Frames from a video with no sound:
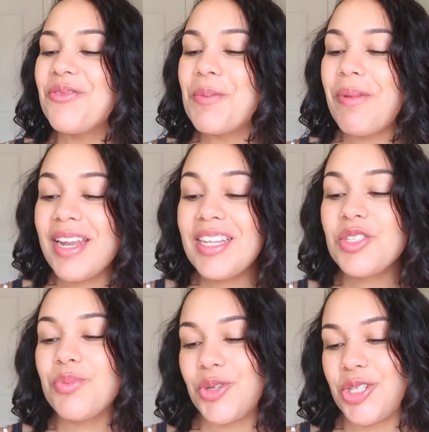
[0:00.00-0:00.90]

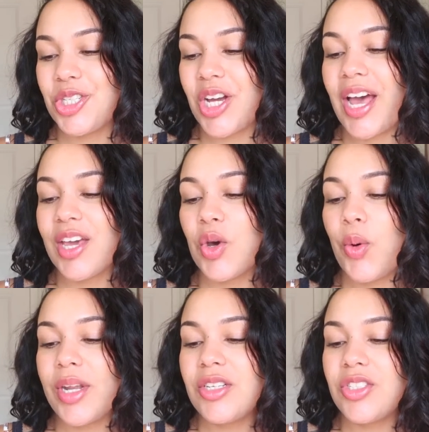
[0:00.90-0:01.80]
replenish moisture and
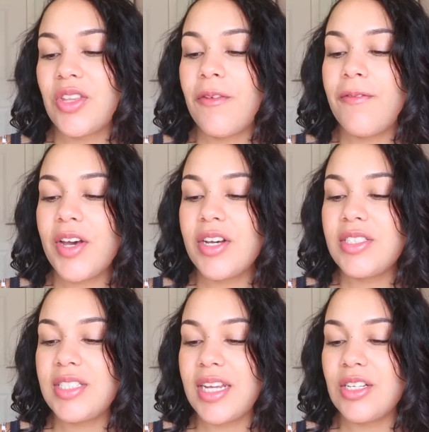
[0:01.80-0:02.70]
quench the
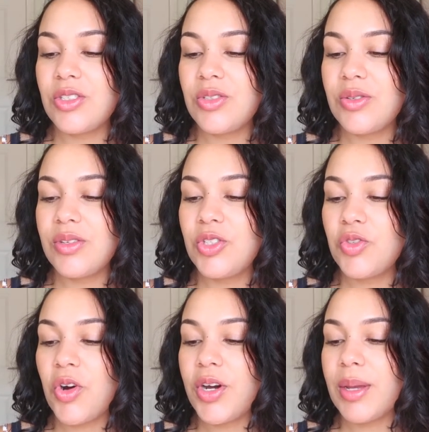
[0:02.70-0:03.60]
thirst in
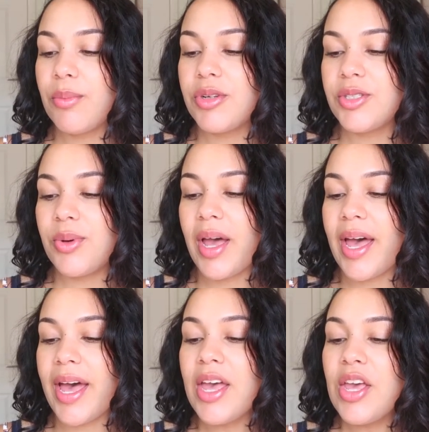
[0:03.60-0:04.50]
dry and brittle
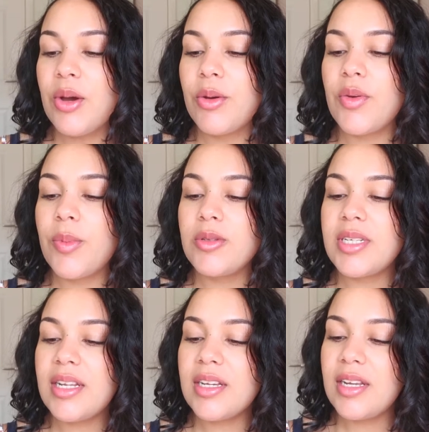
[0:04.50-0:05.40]
hair with a
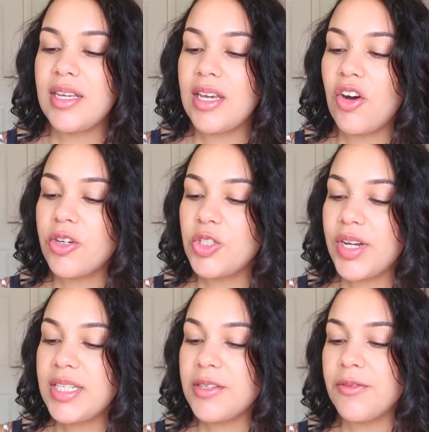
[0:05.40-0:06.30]
botanically
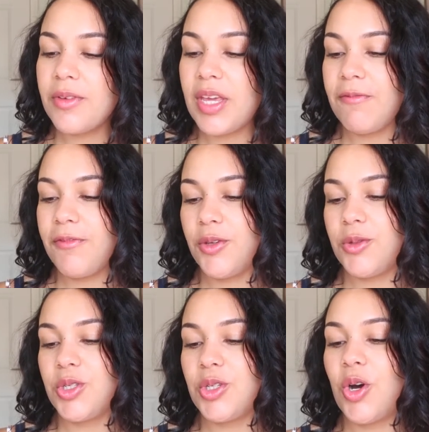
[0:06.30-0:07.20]
hydrating
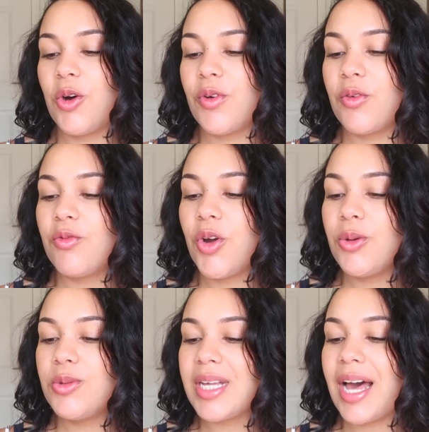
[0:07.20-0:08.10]
infusion of
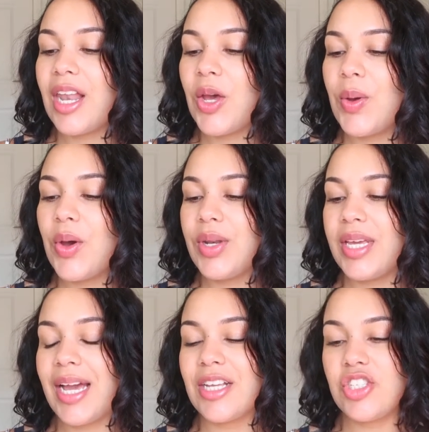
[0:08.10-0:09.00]
rose, aloe,
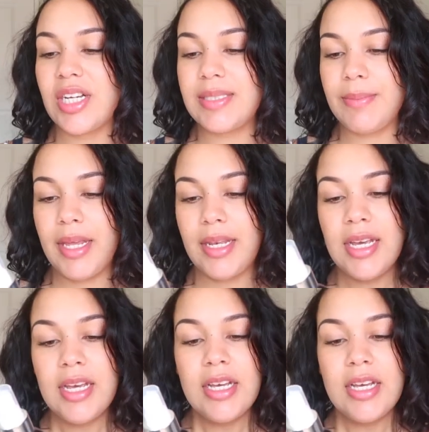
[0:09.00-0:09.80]
honey and jasmine.